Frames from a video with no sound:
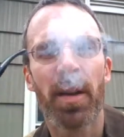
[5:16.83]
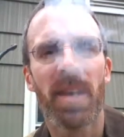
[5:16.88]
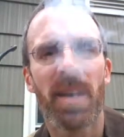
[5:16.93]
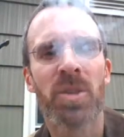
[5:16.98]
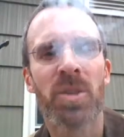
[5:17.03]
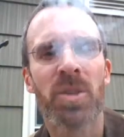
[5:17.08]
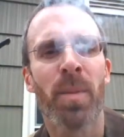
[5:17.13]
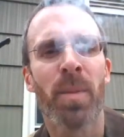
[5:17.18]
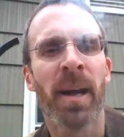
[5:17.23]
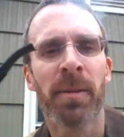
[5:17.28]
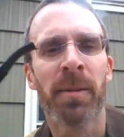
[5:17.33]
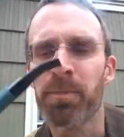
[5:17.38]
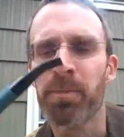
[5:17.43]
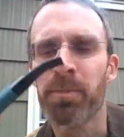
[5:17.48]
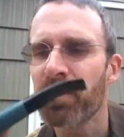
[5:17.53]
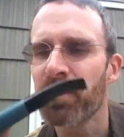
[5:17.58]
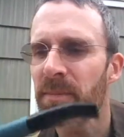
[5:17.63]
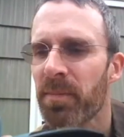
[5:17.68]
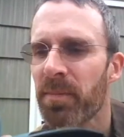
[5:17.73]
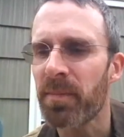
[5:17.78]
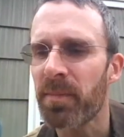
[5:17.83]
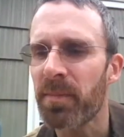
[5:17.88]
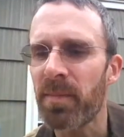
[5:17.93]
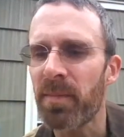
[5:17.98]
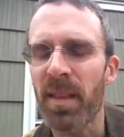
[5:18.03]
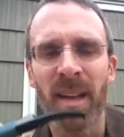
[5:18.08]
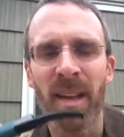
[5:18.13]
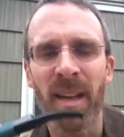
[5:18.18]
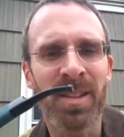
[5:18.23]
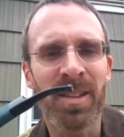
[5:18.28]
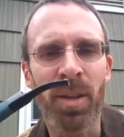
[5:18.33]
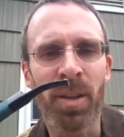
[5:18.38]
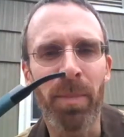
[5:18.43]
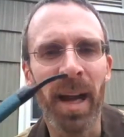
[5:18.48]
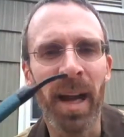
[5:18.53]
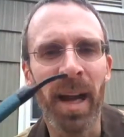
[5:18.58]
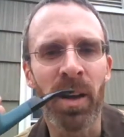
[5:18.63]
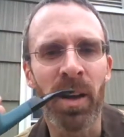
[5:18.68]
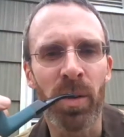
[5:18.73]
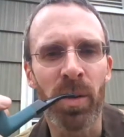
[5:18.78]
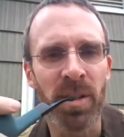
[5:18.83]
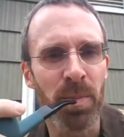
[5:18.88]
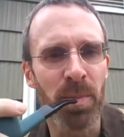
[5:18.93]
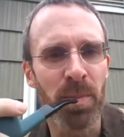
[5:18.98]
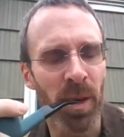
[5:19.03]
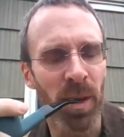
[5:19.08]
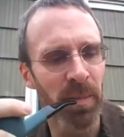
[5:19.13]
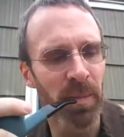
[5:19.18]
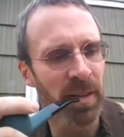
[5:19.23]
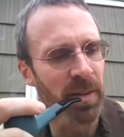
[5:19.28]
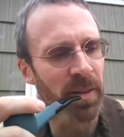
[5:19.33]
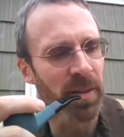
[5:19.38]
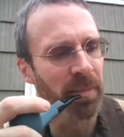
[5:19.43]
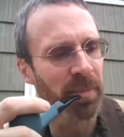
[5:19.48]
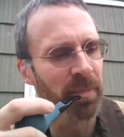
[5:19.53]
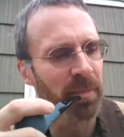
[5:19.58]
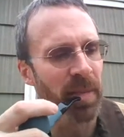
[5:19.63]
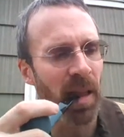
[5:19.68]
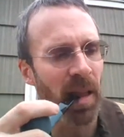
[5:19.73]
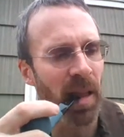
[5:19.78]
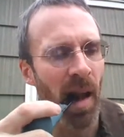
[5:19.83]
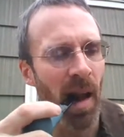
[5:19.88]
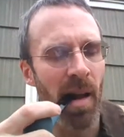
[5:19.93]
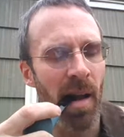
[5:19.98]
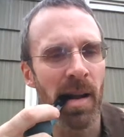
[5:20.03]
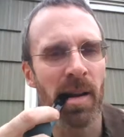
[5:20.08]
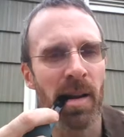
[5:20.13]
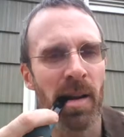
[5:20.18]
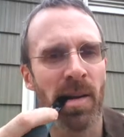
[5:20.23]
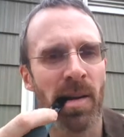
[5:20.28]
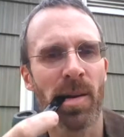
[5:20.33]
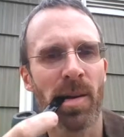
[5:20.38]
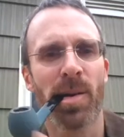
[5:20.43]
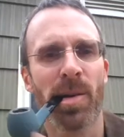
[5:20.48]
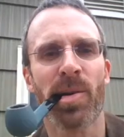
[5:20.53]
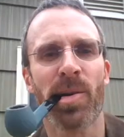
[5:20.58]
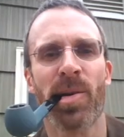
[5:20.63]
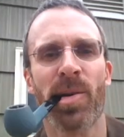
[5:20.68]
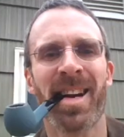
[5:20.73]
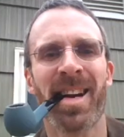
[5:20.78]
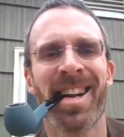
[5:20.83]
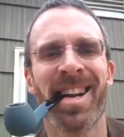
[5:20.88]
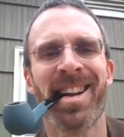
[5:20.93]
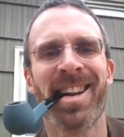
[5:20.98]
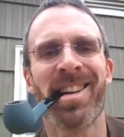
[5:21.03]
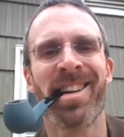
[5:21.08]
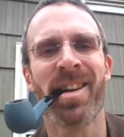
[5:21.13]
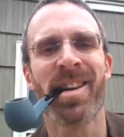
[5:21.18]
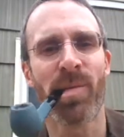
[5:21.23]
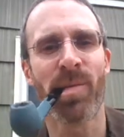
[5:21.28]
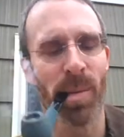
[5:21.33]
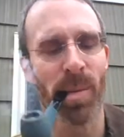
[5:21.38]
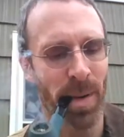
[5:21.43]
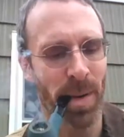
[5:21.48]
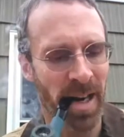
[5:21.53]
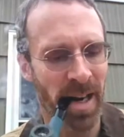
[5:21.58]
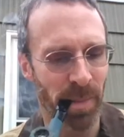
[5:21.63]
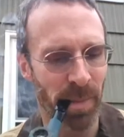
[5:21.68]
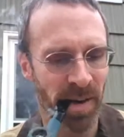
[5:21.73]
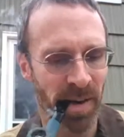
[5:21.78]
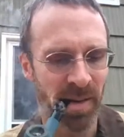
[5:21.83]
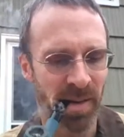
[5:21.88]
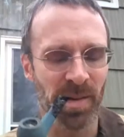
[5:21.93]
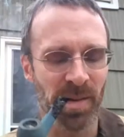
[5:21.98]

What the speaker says: here's my tobacco experiment, trying it in different pipes.